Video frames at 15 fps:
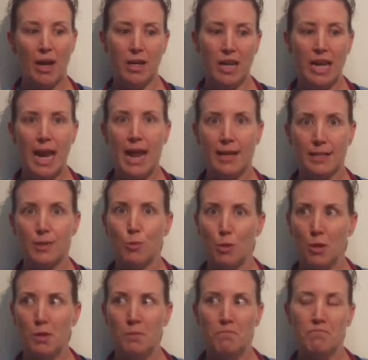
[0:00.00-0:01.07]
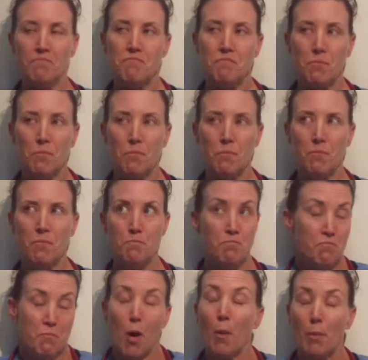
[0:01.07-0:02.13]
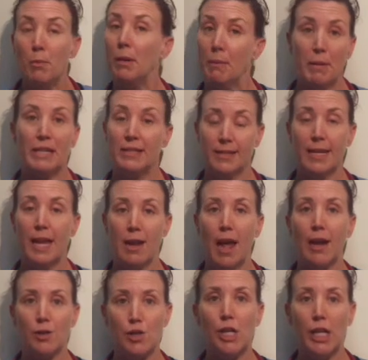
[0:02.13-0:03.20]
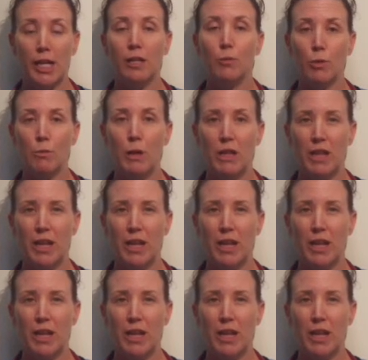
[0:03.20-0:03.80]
But next would probably be skin, actually,